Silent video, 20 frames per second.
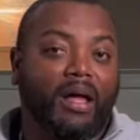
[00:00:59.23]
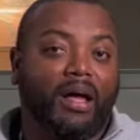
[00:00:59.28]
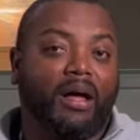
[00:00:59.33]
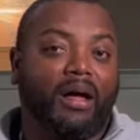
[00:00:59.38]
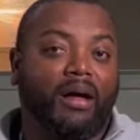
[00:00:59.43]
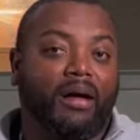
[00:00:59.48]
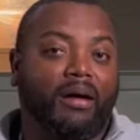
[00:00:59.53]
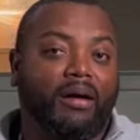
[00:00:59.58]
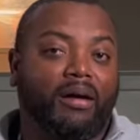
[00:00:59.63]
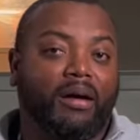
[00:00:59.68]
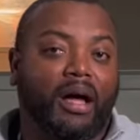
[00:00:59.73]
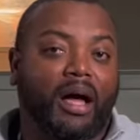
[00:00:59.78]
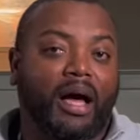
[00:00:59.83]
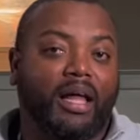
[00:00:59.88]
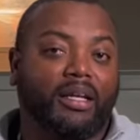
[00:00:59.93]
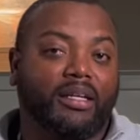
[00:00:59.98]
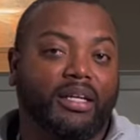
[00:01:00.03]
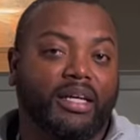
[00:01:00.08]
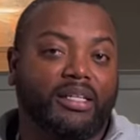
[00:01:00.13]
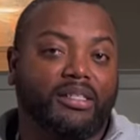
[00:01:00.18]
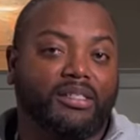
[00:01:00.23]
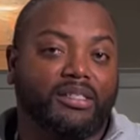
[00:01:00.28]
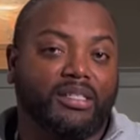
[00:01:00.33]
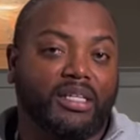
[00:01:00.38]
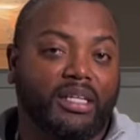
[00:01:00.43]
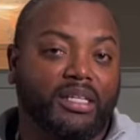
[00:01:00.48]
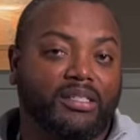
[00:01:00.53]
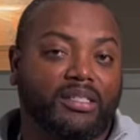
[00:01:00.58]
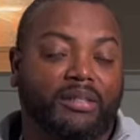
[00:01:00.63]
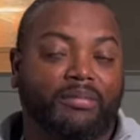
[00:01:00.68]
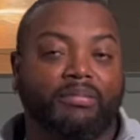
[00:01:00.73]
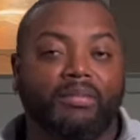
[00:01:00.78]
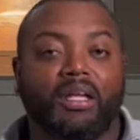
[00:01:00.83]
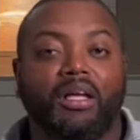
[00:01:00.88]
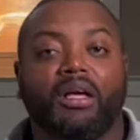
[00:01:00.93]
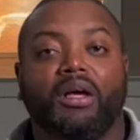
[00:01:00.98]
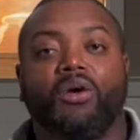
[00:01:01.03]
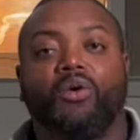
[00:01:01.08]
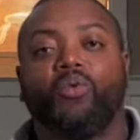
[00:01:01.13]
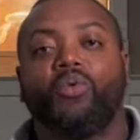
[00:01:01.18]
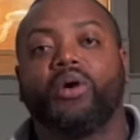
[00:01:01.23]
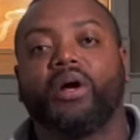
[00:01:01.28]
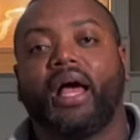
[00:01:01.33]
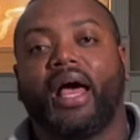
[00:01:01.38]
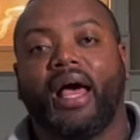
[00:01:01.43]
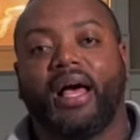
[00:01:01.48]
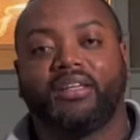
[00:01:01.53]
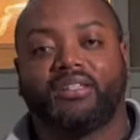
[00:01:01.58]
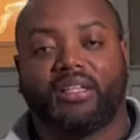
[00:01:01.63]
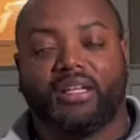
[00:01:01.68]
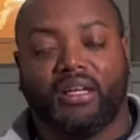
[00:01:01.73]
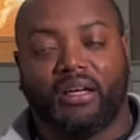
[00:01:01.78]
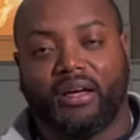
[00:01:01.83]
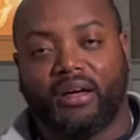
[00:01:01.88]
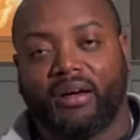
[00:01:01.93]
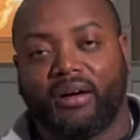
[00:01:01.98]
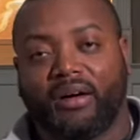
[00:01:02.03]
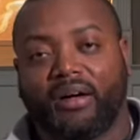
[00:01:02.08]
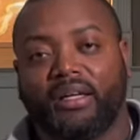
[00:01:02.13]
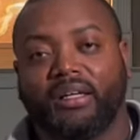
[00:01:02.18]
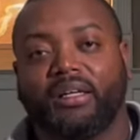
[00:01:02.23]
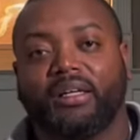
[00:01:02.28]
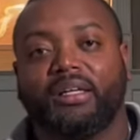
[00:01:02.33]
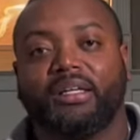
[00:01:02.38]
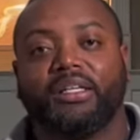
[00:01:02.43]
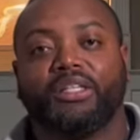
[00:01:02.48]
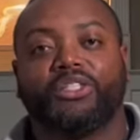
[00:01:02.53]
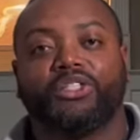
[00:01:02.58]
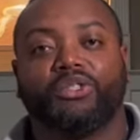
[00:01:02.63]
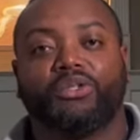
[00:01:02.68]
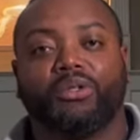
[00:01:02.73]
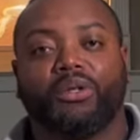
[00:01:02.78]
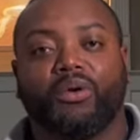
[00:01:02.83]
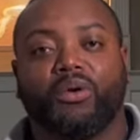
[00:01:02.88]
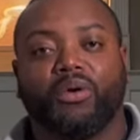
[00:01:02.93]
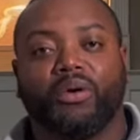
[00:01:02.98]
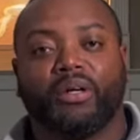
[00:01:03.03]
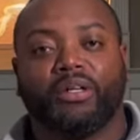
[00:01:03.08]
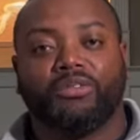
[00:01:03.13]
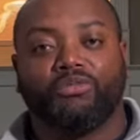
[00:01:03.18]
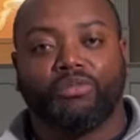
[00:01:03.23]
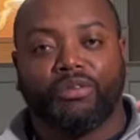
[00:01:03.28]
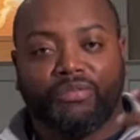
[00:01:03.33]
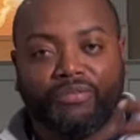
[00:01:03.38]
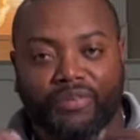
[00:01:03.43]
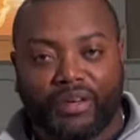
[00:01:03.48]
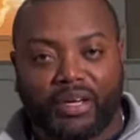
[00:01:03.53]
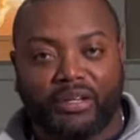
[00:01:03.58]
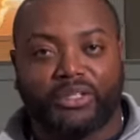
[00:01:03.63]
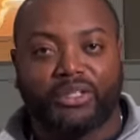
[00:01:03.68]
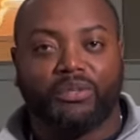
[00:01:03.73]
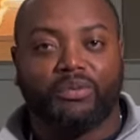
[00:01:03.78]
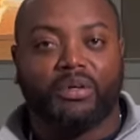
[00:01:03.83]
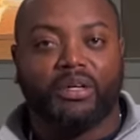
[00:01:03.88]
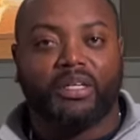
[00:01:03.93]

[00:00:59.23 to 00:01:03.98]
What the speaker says: holiday season? We're asking God to, Lord, reveal to